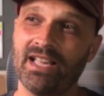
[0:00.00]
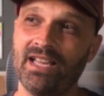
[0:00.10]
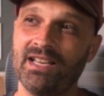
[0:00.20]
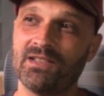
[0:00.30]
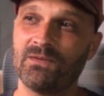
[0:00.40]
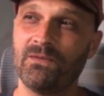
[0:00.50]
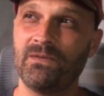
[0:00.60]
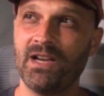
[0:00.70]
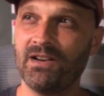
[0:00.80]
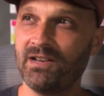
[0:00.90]
And it's
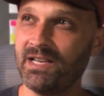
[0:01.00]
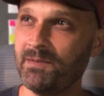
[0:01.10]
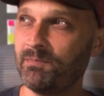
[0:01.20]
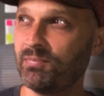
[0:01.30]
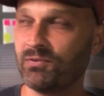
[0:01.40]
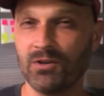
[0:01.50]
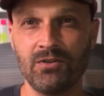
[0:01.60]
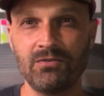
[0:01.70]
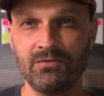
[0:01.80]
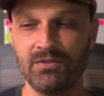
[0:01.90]
very
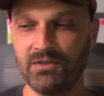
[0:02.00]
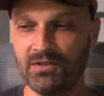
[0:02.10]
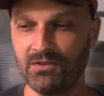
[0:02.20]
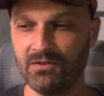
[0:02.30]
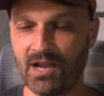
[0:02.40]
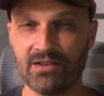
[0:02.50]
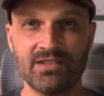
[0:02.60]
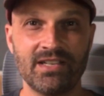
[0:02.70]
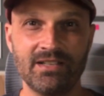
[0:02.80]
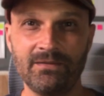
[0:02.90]
prone to
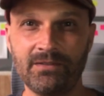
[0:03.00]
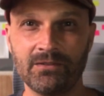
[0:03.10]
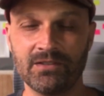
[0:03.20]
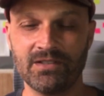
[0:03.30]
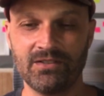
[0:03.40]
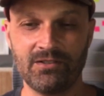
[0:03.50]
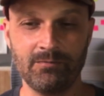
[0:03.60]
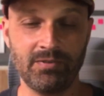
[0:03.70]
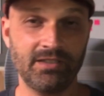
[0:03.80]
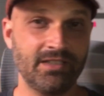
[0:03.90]
outside influences, to
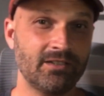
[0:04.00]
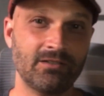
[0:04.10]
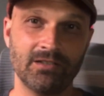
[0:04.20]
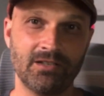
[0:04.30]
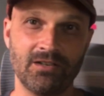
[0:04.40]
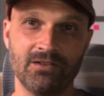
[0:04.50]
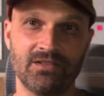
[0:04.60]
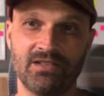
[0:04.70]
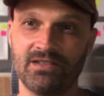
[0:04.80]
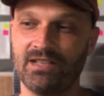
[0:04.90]
political
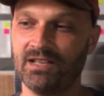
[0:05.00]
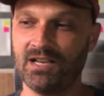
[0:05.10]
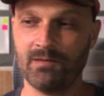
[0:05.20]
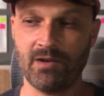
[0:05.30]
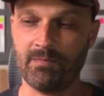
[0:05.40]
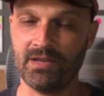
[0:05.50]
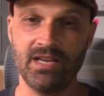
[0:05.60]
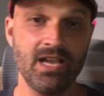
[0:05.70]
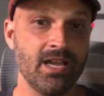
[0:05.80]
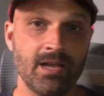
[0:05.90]
occurrences that come up and
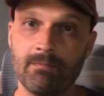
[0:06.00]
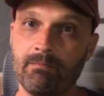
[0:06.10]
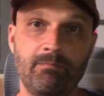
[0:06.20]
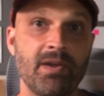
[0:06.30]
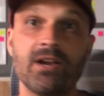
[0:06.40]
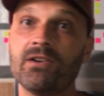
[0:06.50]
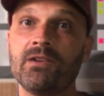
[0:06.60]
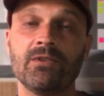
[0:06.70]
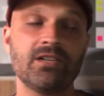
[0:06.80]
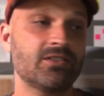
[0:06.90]
bury
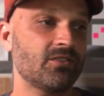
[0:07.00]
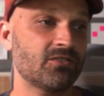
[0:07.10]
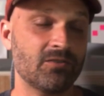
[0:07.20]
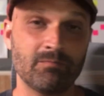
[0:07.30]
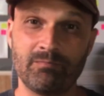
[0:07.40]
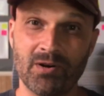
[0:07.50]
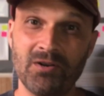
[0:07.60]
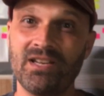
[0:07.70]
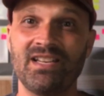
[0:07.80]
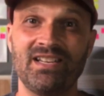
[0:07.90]
research or
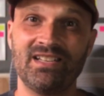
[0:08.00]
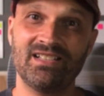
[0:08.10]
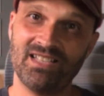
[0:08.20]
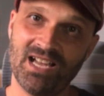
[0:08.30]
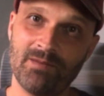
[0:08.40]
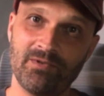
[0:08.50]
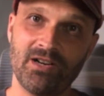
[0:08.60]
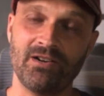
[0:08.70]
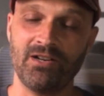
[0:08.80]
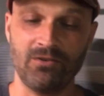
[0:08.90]
burn it in a
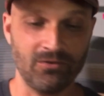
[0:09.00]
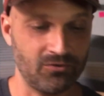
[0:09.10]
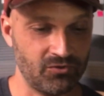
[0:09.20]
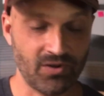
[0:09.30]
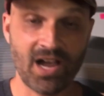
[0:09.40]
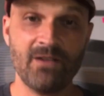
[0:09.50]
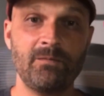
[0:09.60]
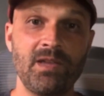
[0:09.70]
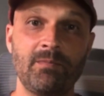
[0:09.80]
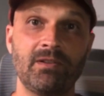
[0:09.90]
library or drive
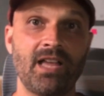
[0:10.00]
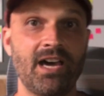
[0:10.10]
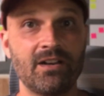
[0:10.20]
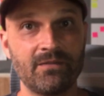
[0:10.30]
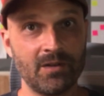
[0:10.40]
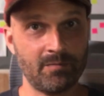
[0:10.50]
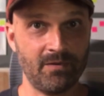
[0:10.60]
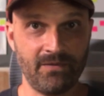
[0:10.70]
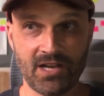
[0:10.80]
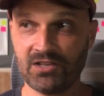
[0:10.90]
people out of their
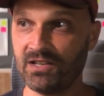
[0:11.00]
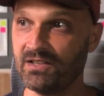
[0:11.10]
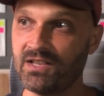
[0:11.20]
professions